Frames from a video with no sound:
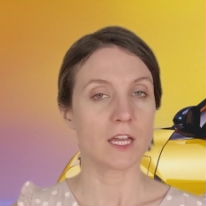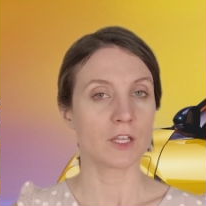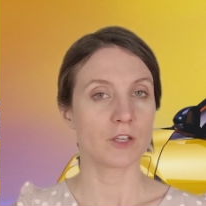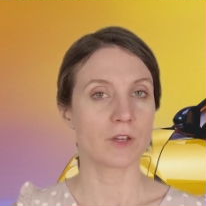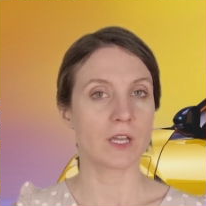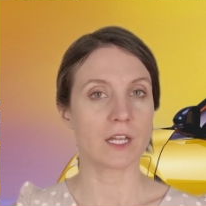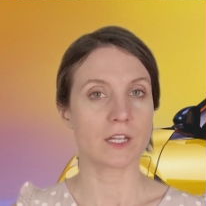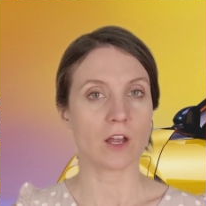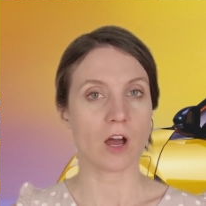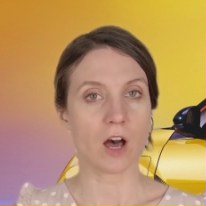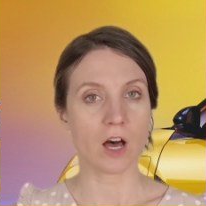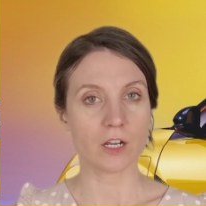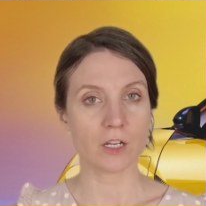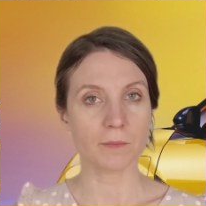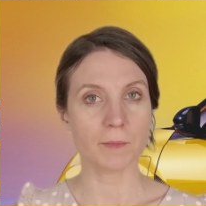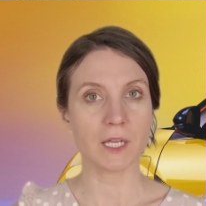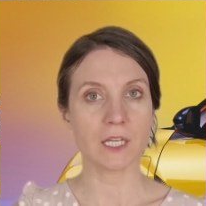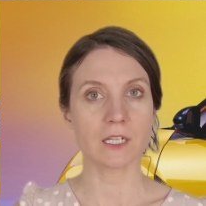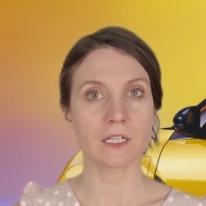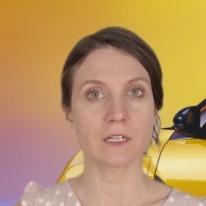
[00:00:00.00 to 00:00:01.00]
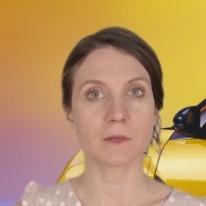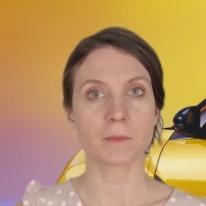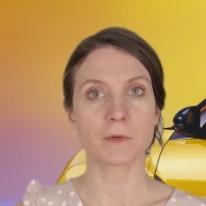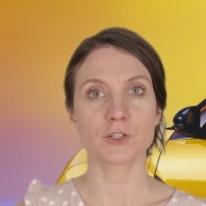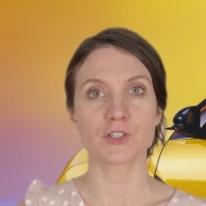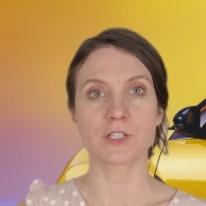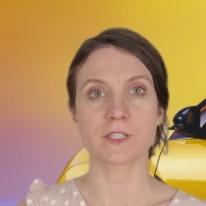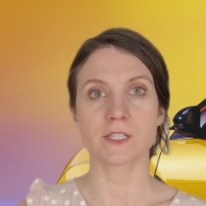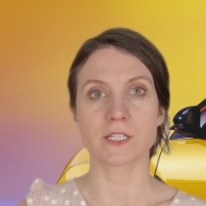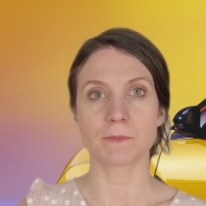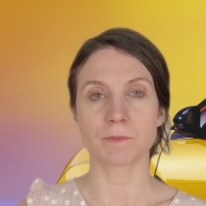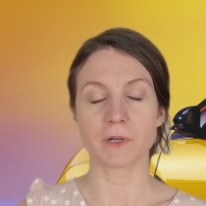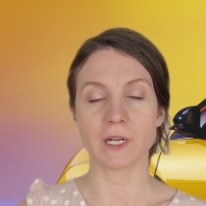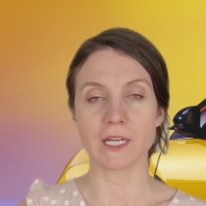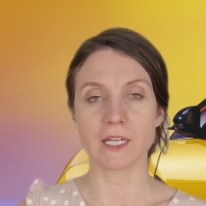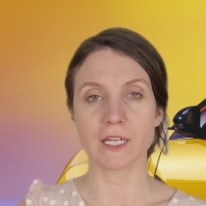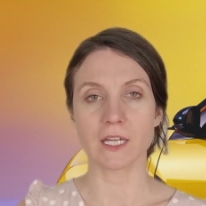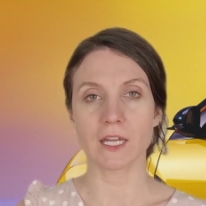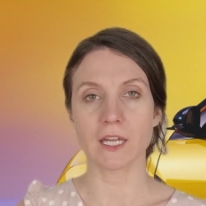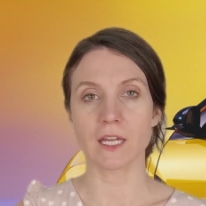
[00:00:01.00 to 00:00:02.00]
You get automated emergency
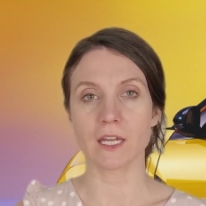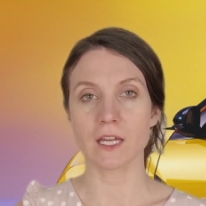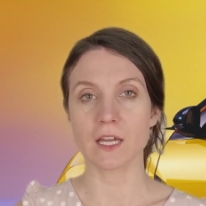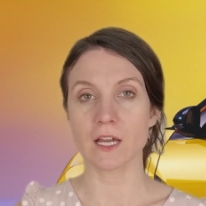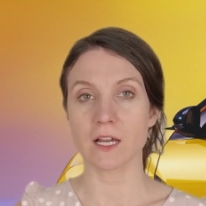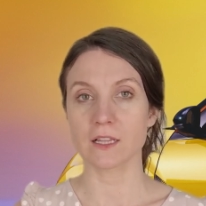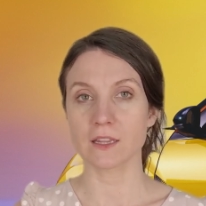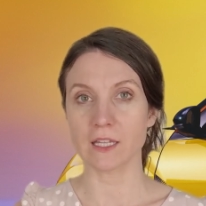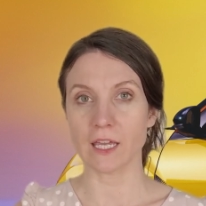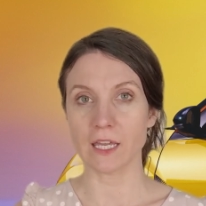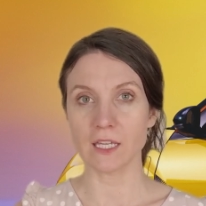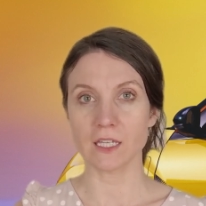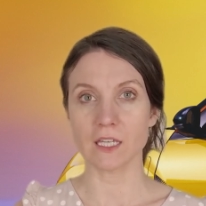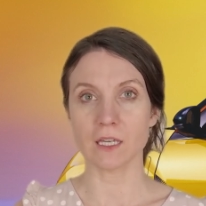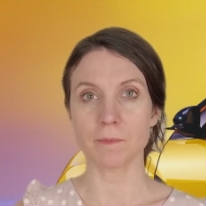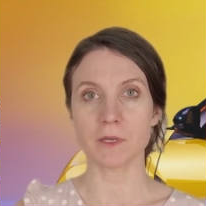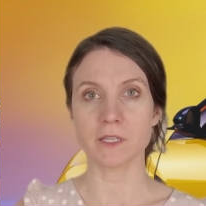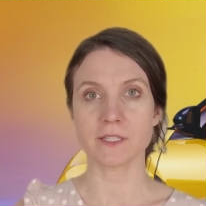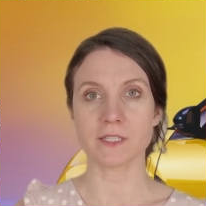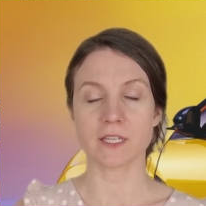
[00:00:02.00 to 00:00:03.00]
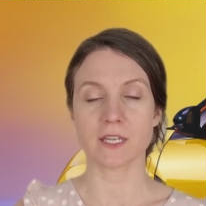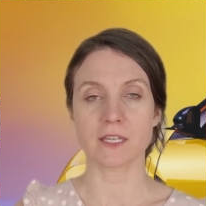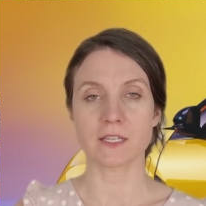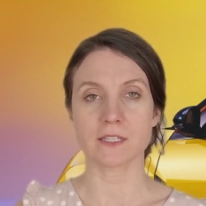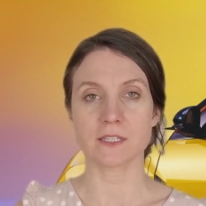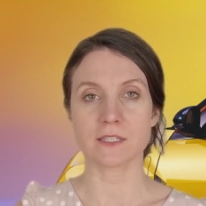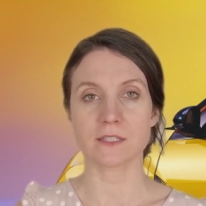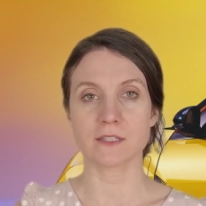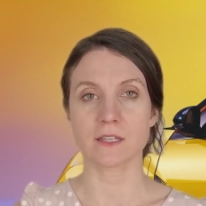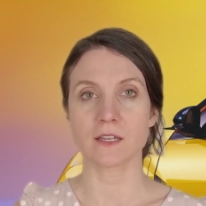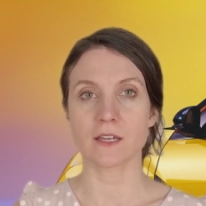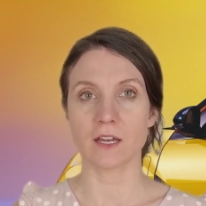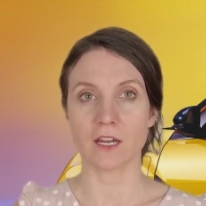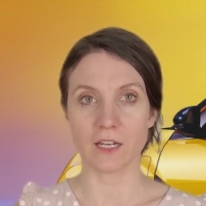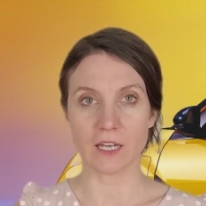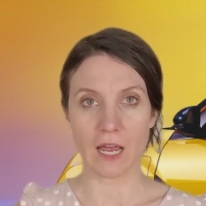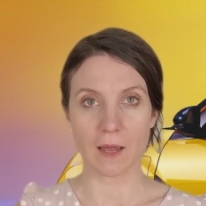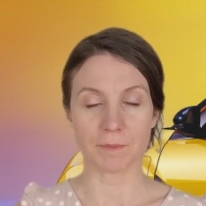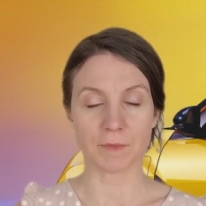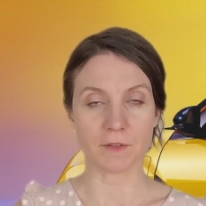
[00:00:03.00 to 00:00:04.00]
braking, lane keep assist,
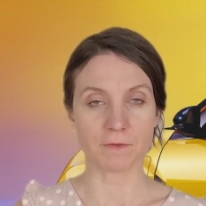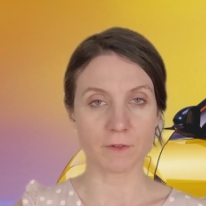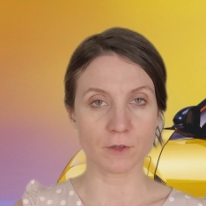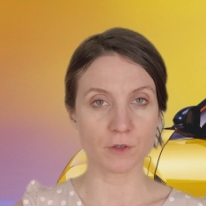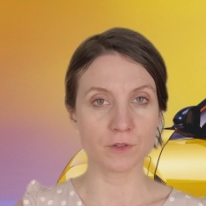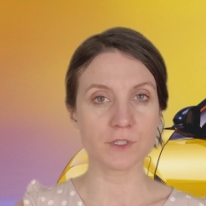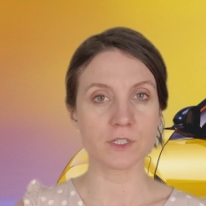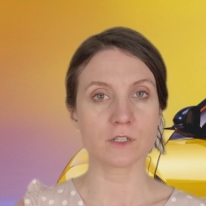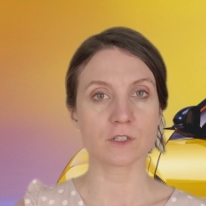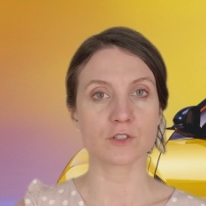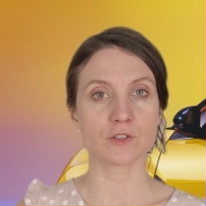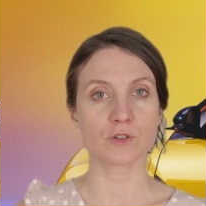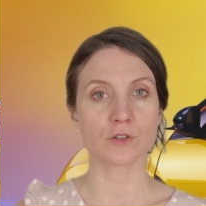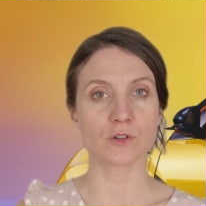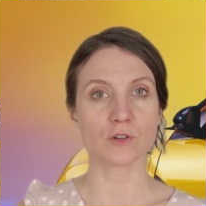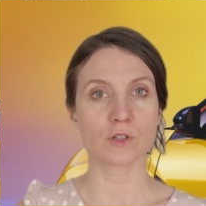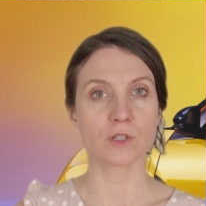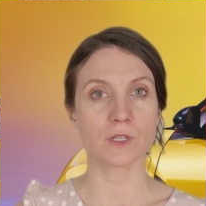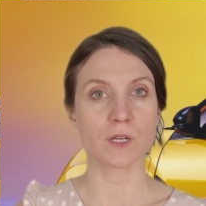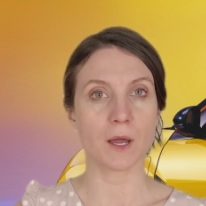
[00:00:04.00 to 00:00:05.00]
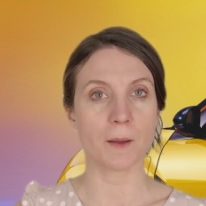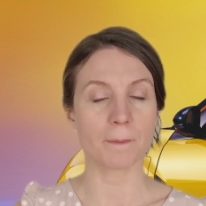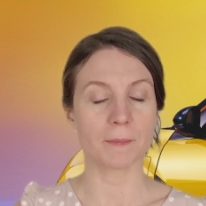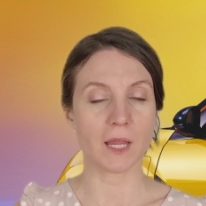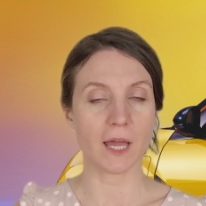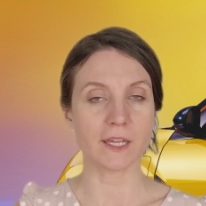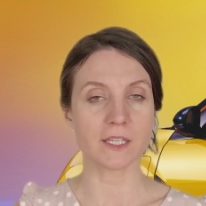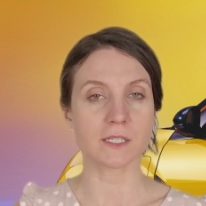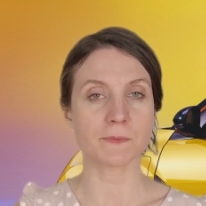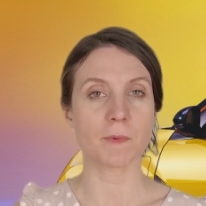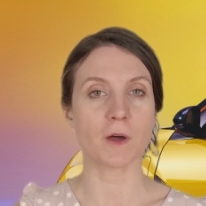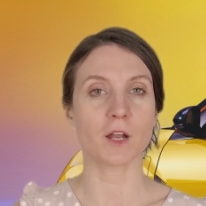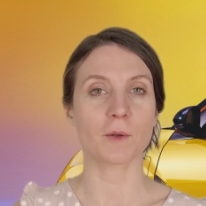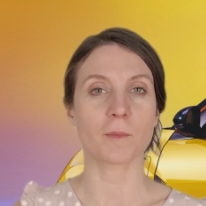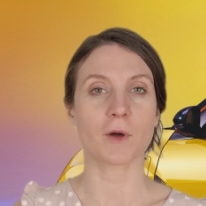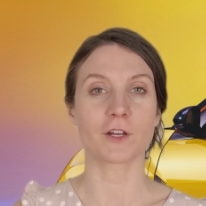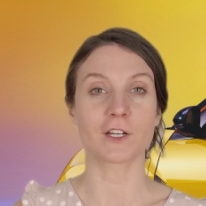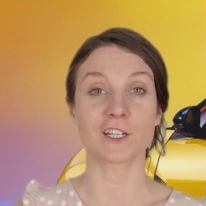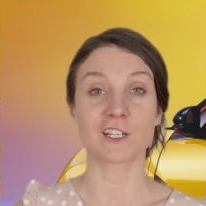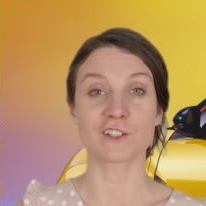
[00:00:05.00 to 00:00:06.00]
adaptive cruise control, blind spot
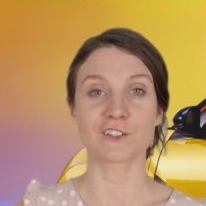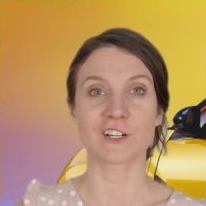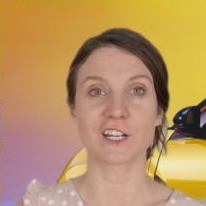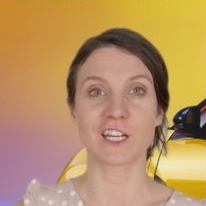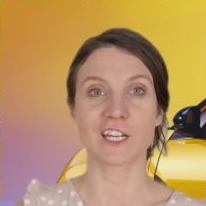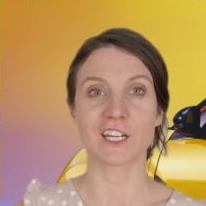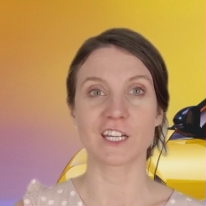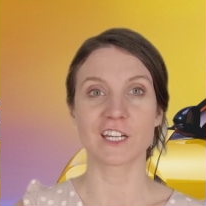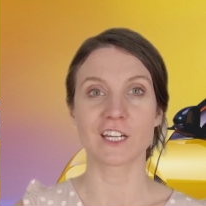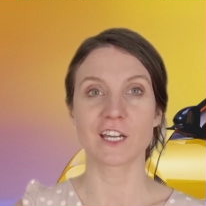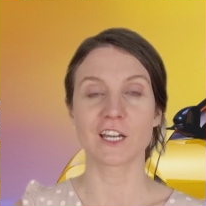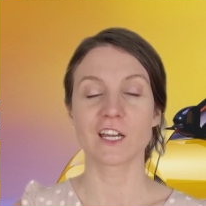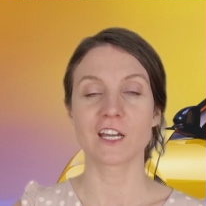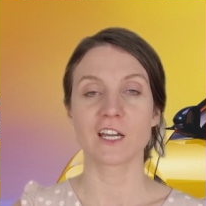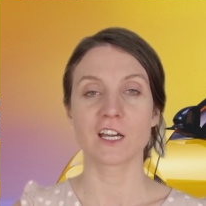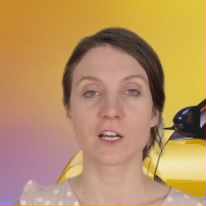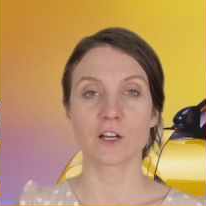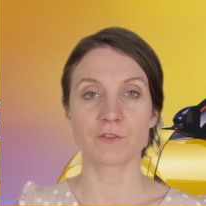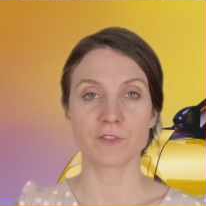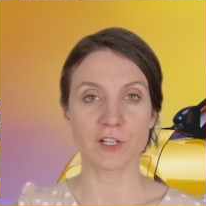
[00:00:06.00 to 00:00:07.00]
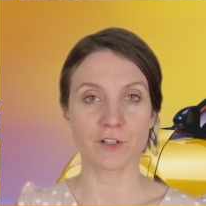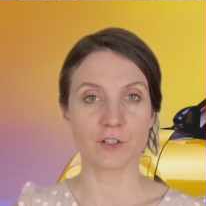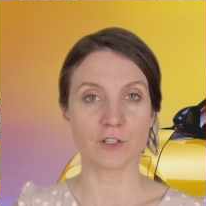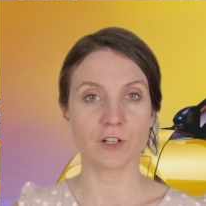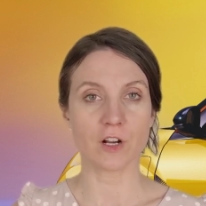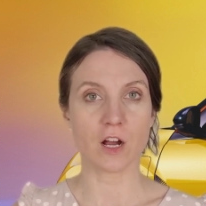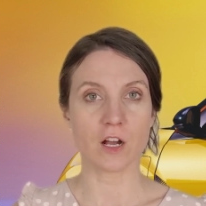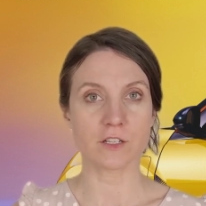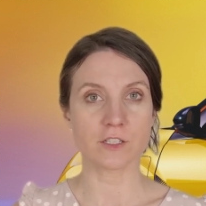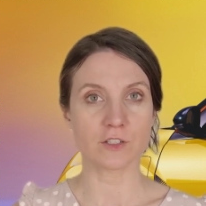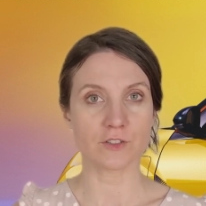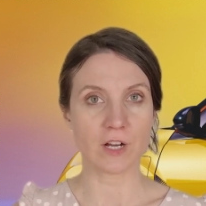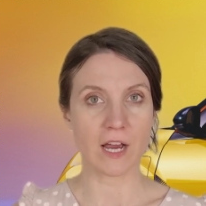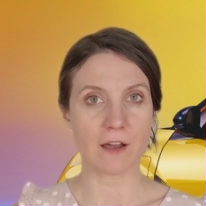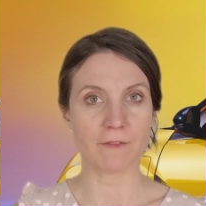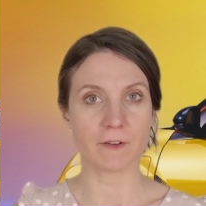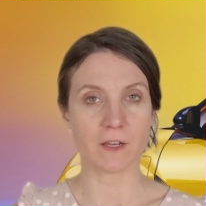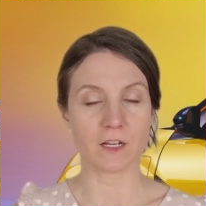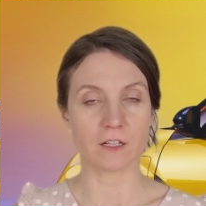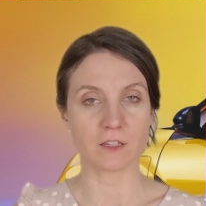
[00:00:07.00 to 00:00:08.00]
monitoring, rear cross
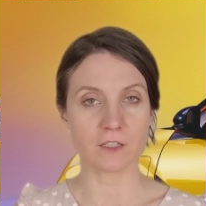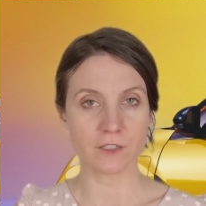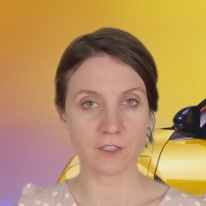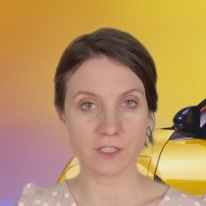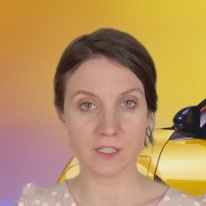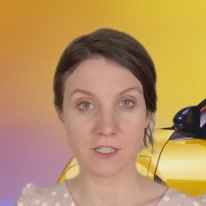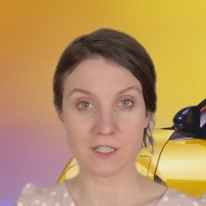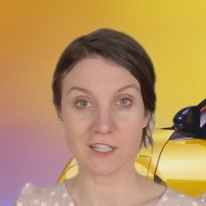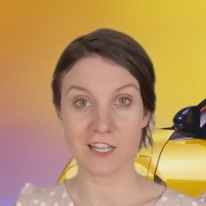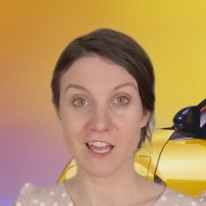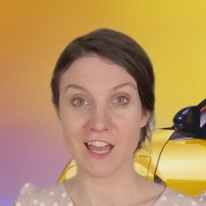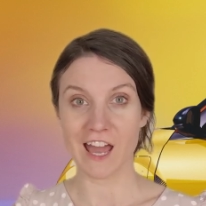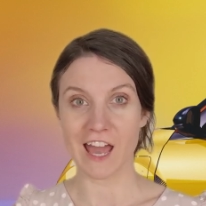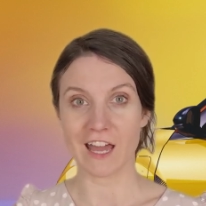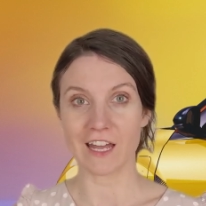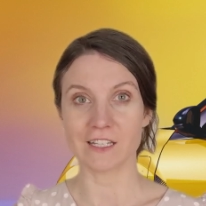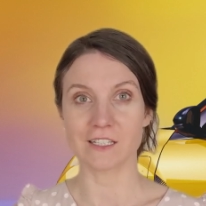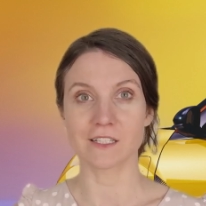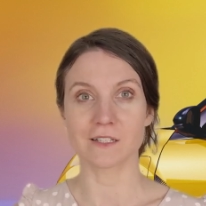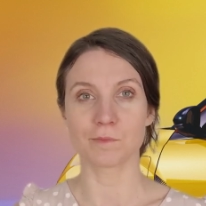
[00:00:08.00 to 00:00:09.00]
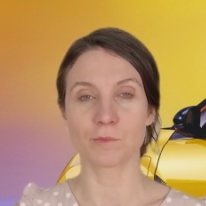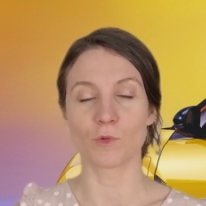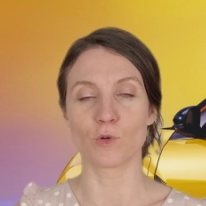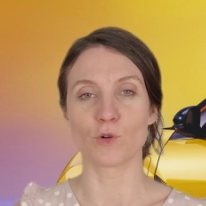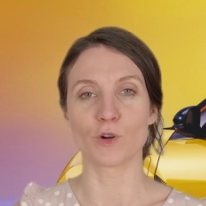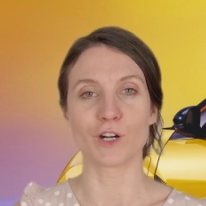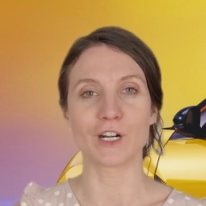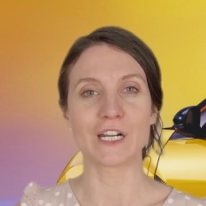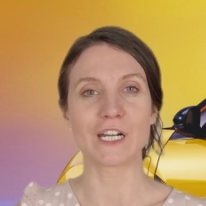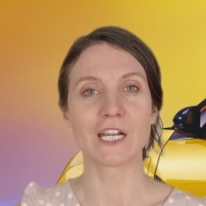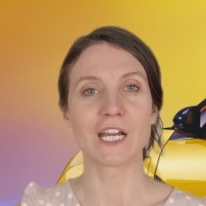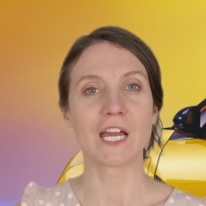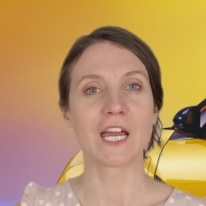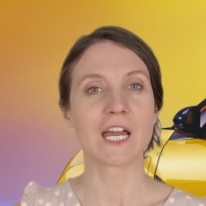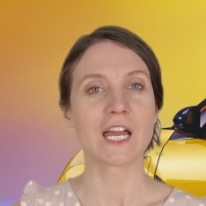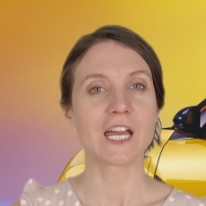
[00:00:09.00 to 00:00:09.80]
traffic alerts, and more.